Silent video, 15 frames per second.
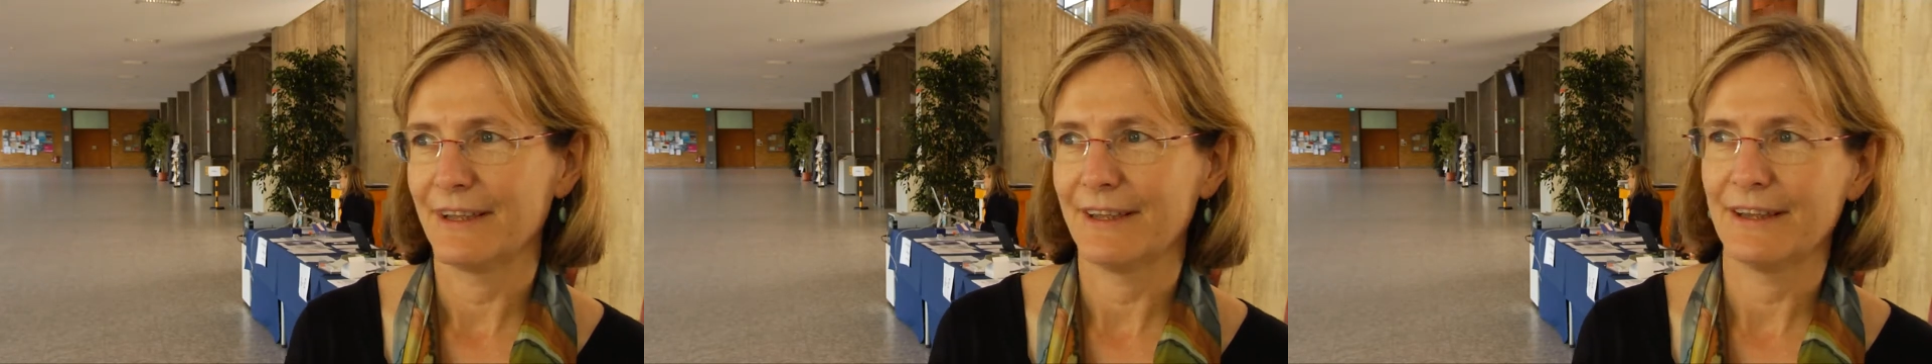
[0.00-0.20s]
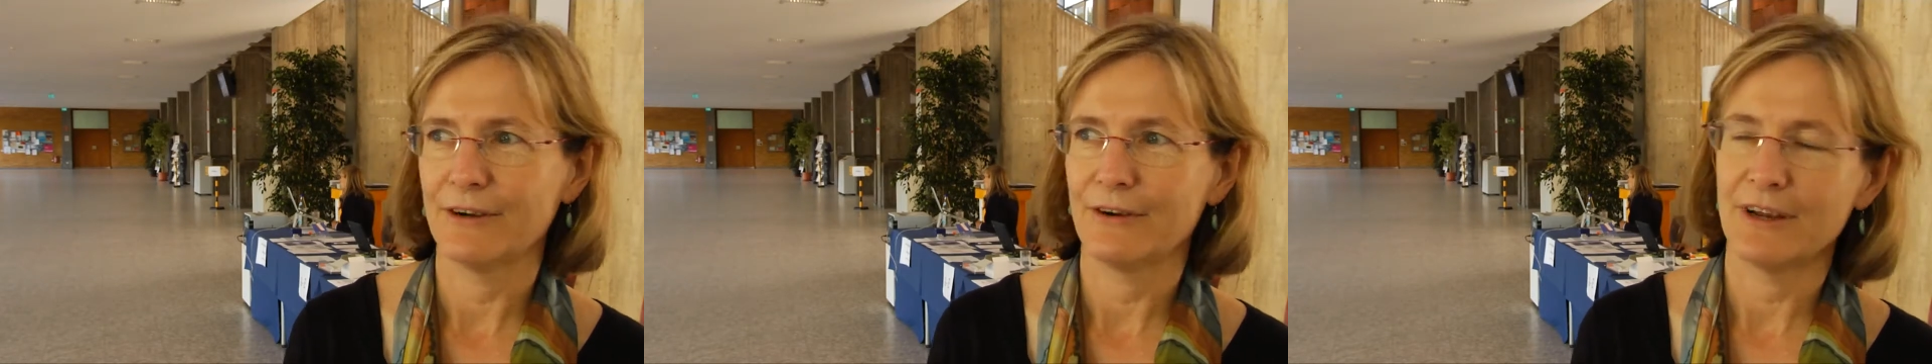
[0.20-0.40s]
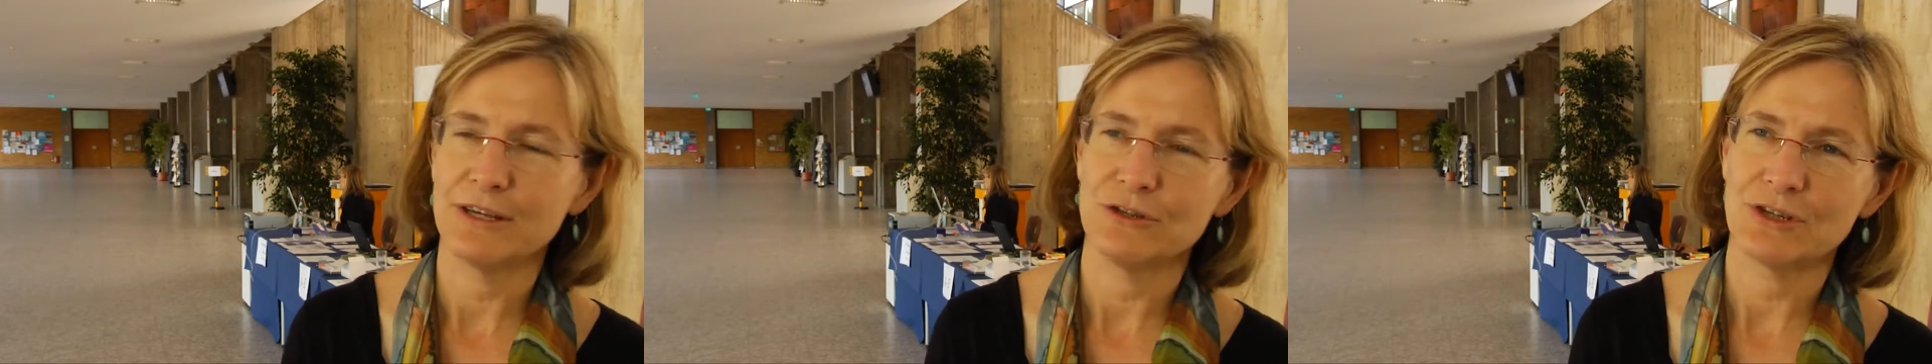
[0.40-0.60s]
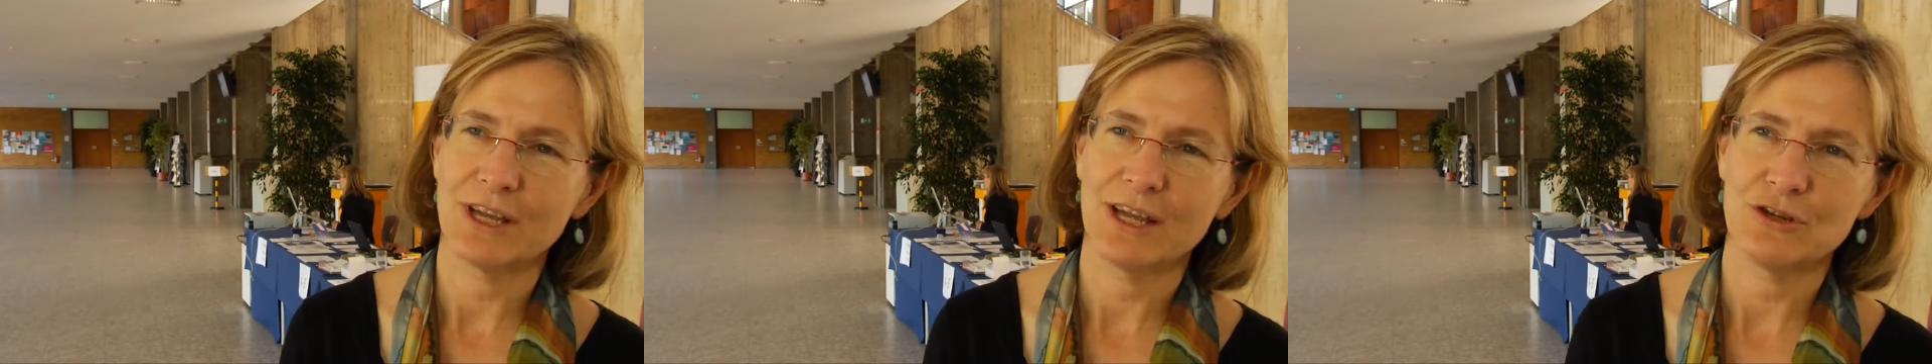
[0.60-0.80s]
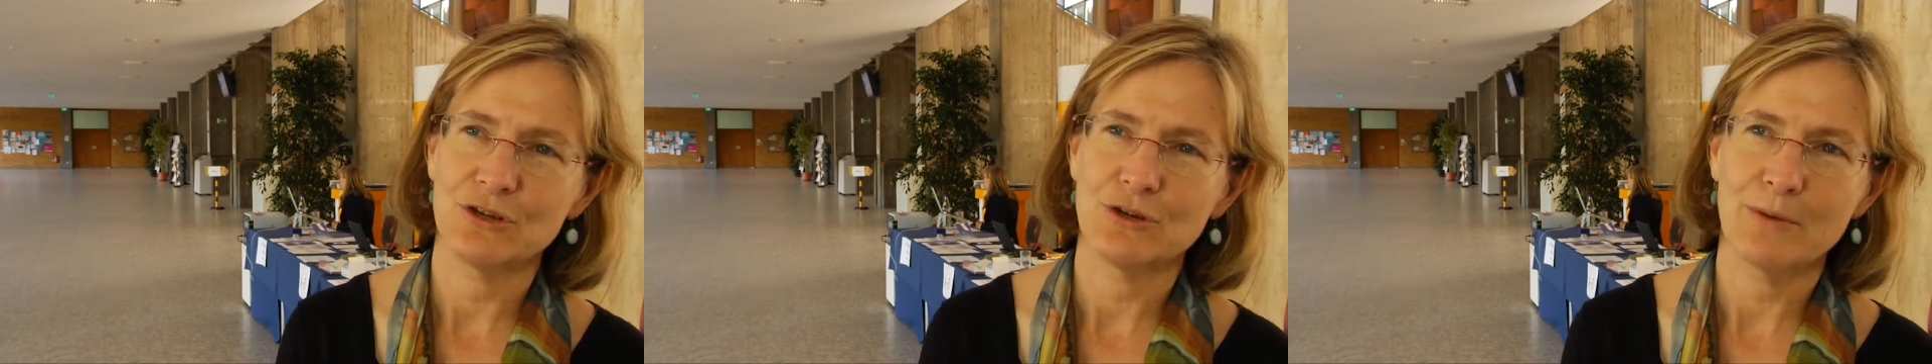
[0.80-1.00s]
and our
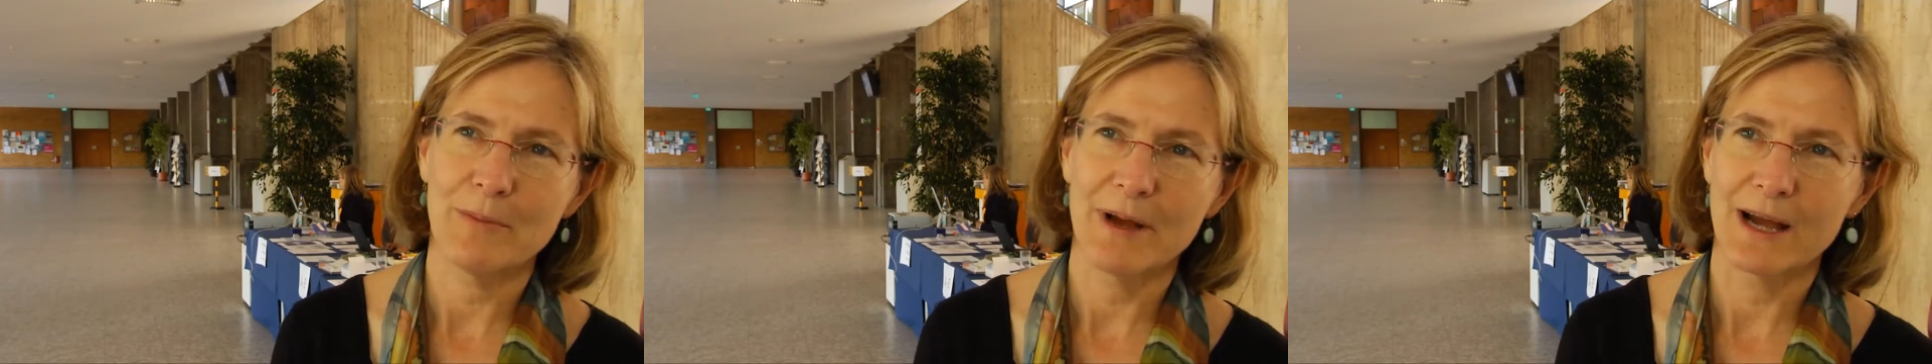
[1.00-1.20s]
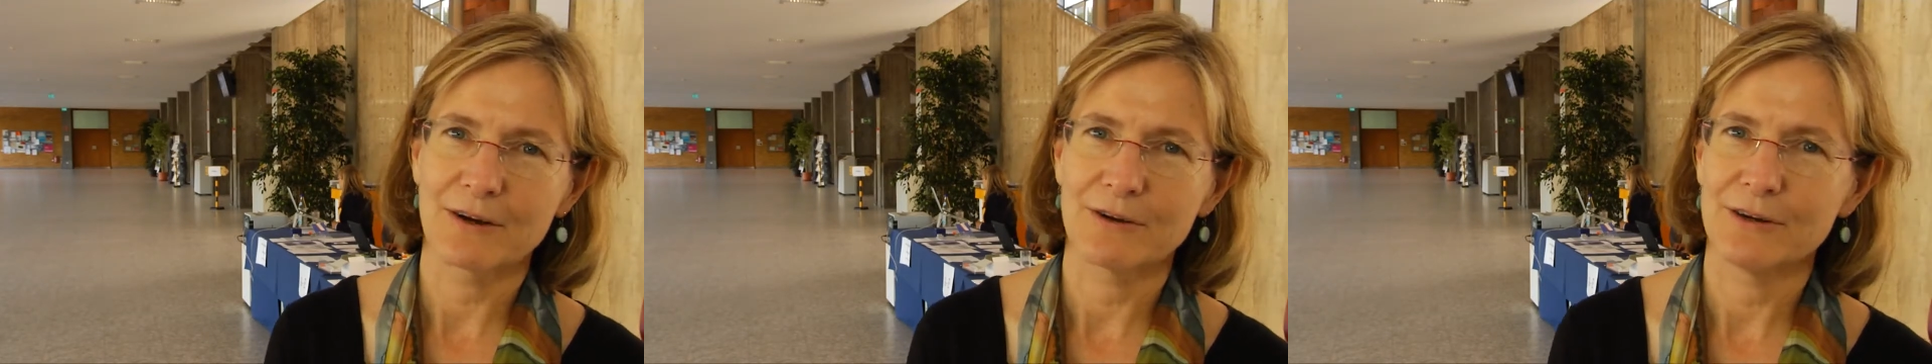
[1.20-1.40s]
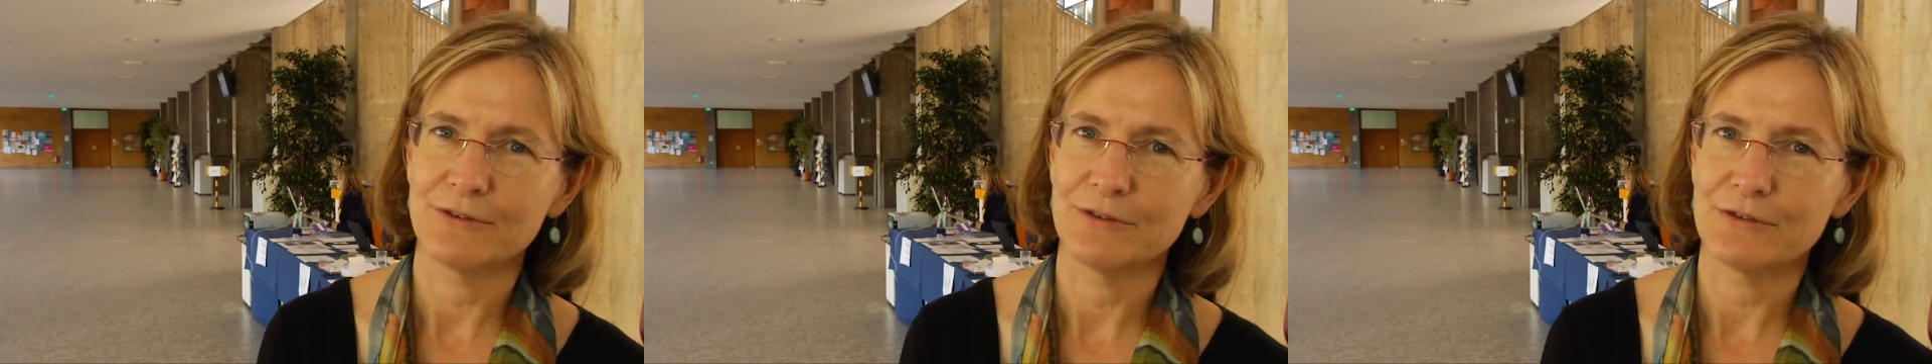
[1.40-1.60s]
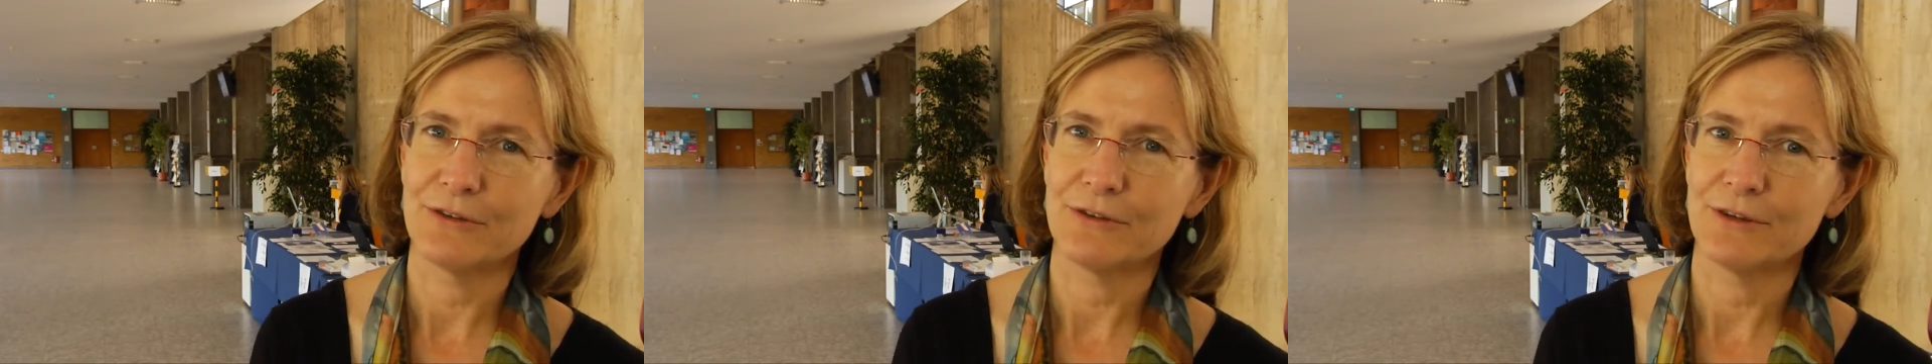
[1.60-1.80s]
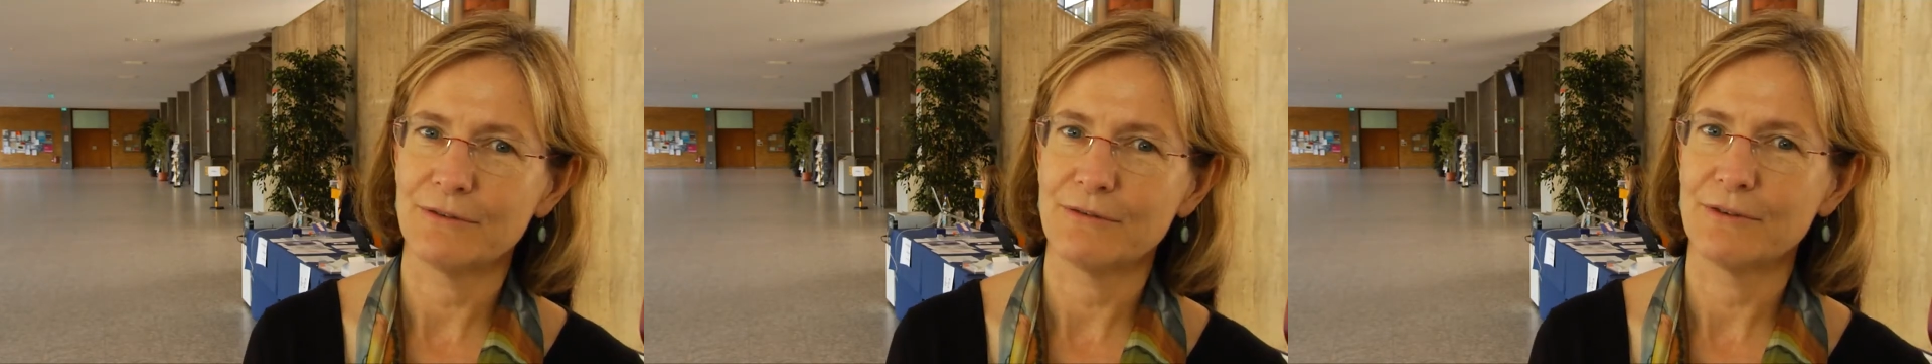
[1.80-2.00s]
educational backgrounds
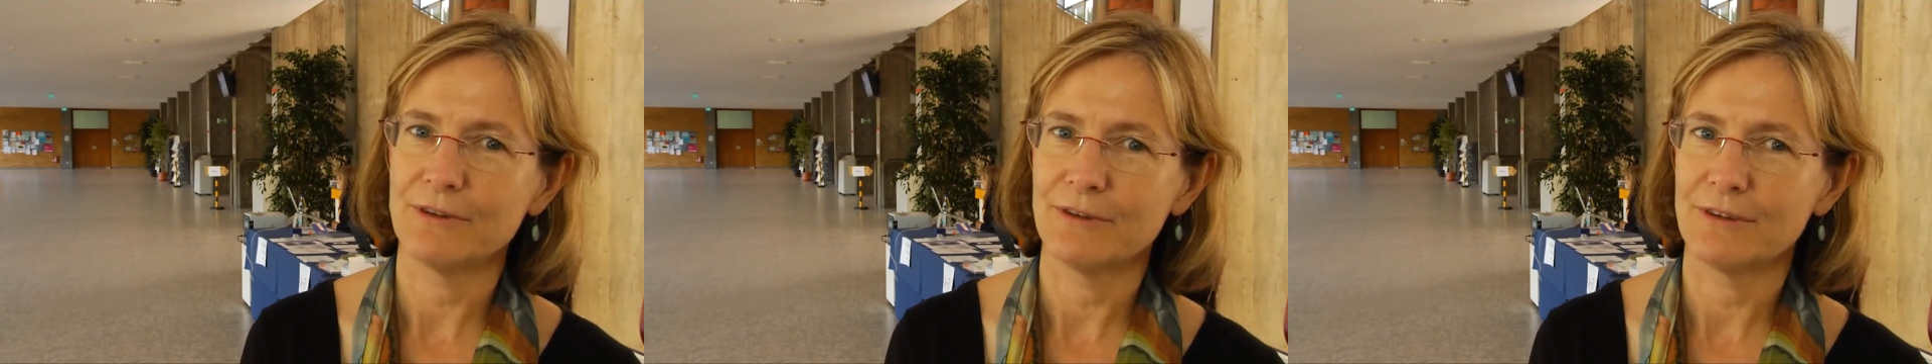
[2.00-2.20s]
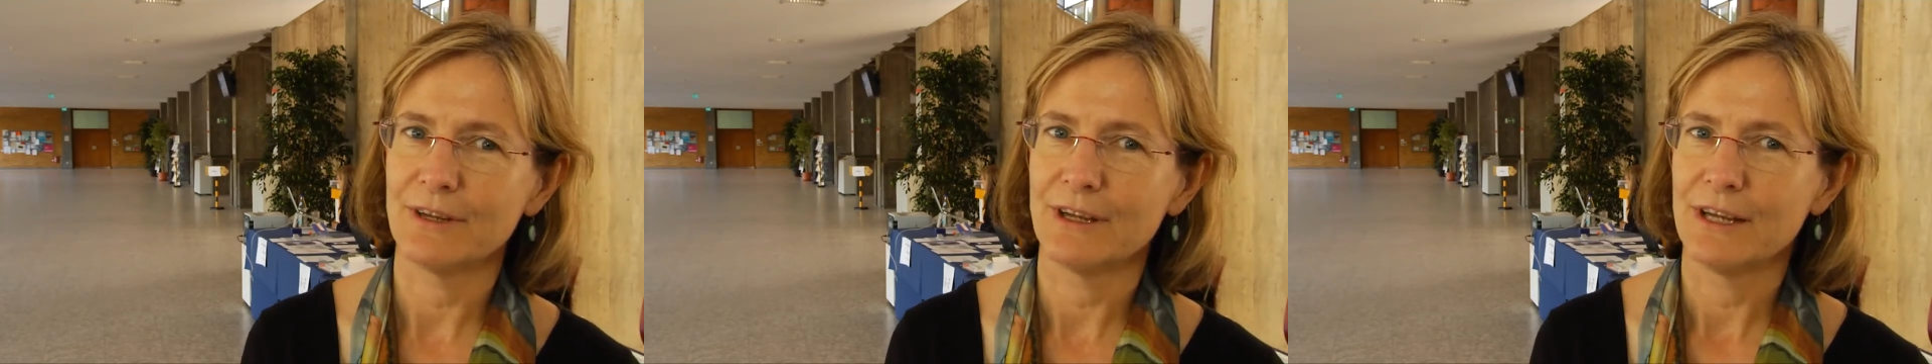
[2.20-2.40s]
are different.